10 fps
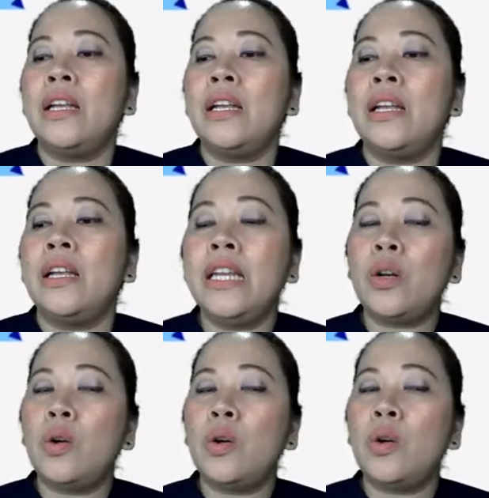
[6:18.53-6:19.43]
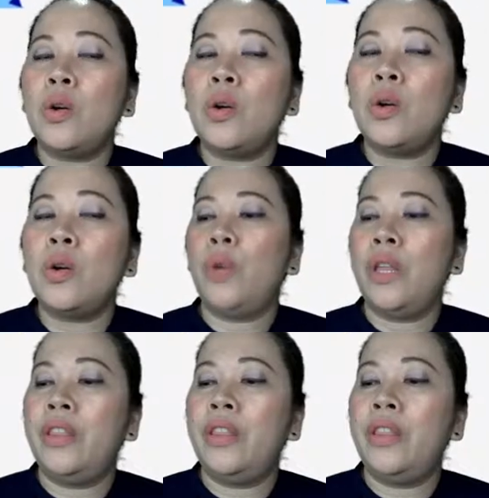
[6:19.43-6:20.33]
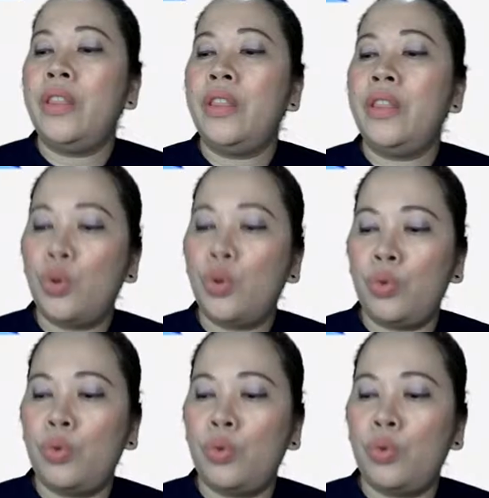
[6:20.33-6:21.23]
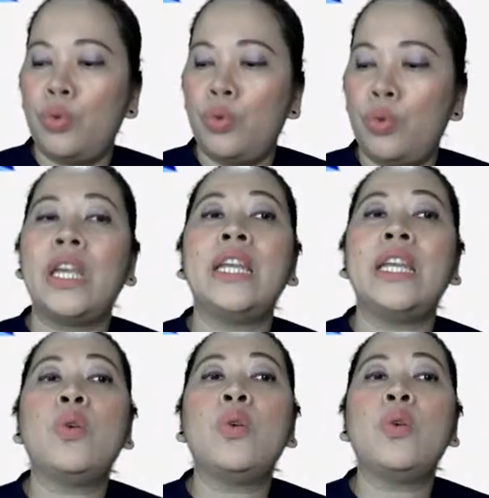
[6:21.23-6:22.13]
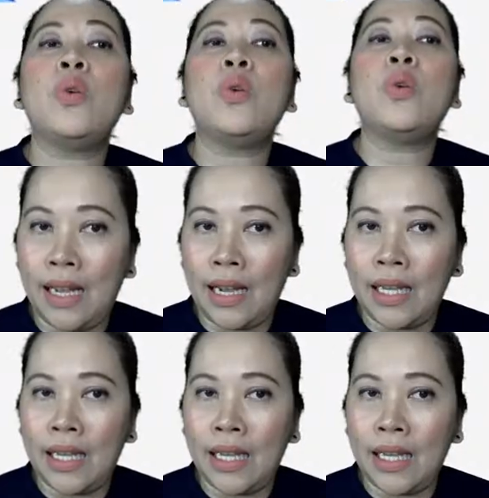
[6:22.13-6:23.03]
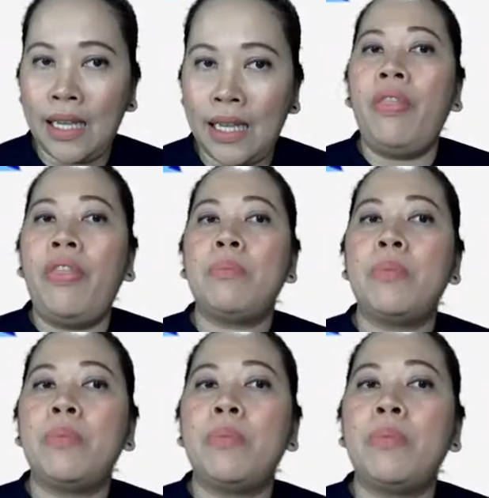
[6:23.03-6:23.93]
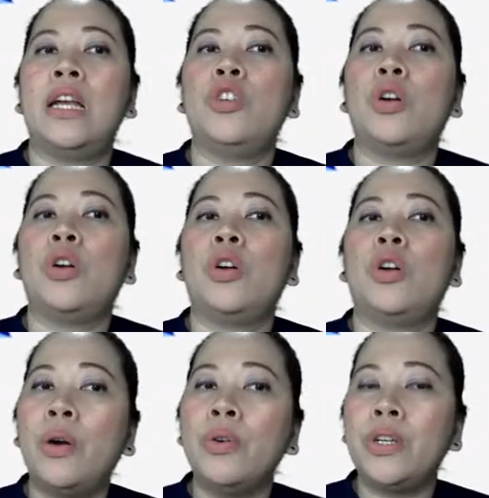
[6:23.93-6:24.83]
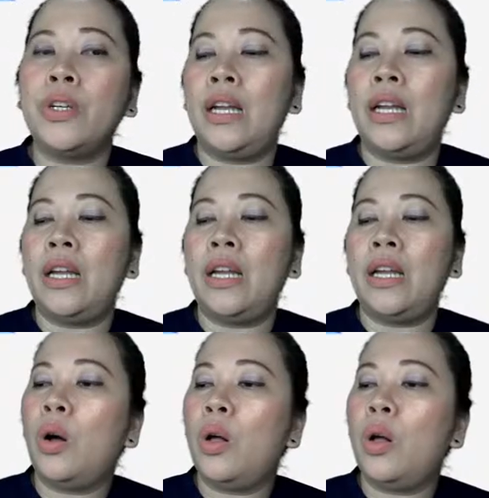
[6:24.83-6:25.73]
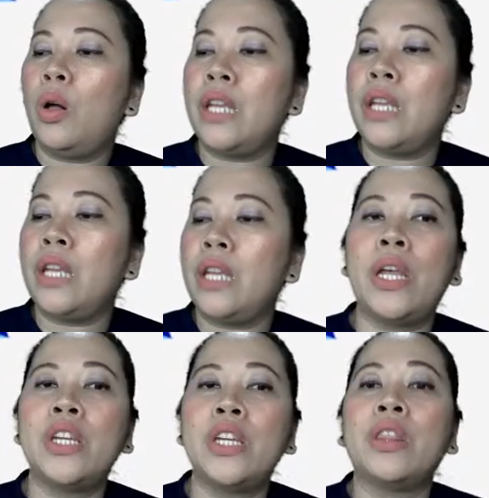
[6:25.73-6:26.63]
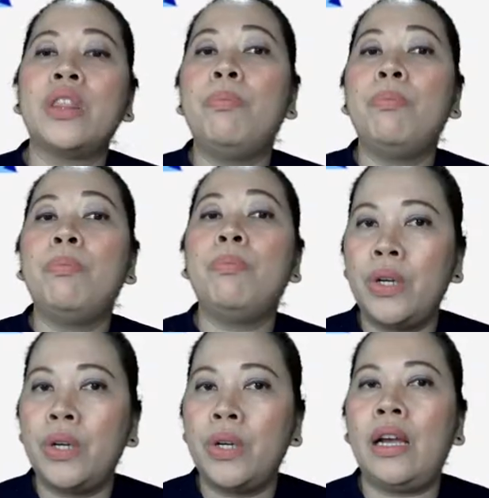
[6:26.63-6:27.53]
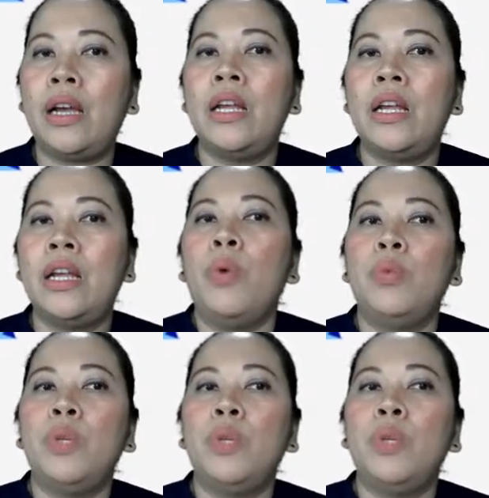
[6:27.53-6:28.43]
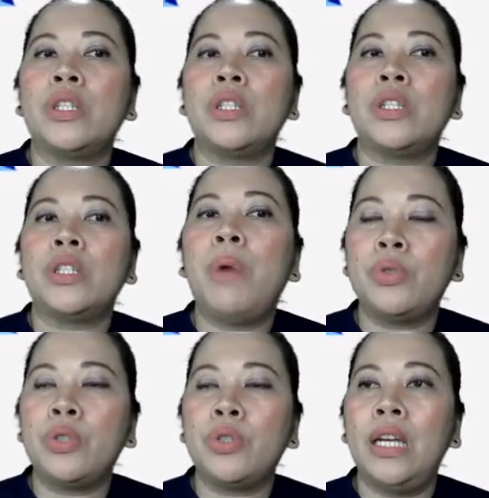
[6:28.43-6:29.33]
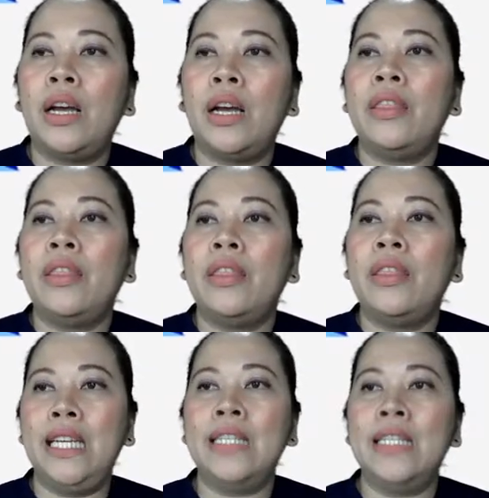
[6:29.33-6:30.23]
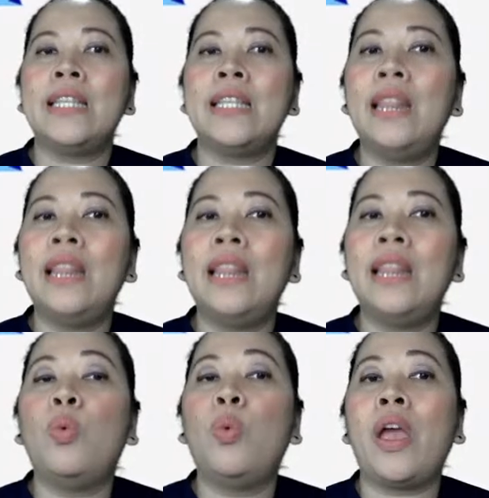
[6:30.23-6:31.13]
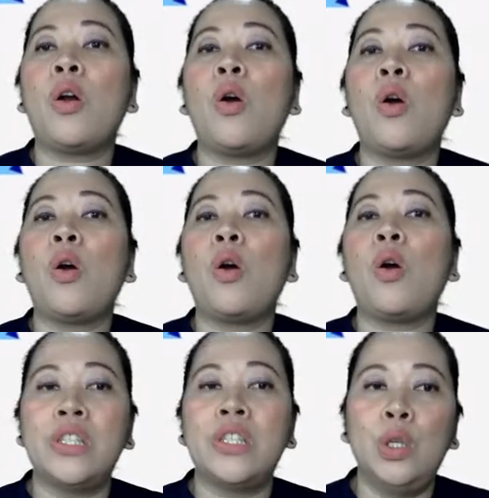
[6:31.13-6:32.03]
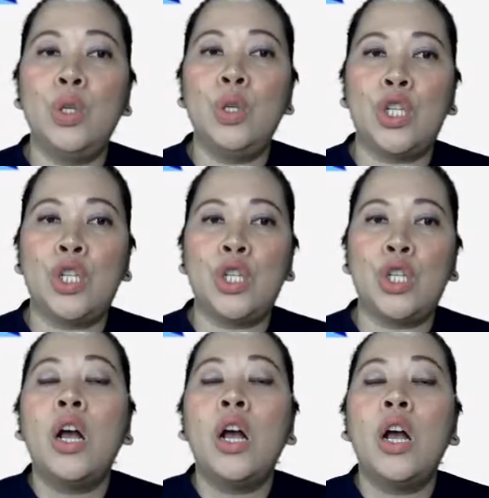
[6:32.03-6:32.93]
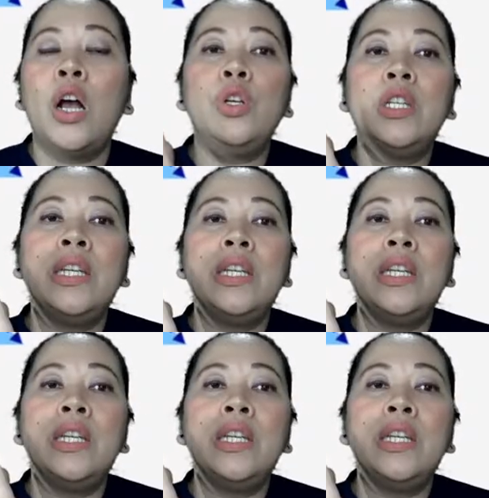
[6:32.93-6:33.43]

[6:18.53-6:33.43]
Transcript: inequality with these two inequality signs, that means that your boundary line, we call the equation the boundary line. When we talked about boundary line, that is the line where all the solutions would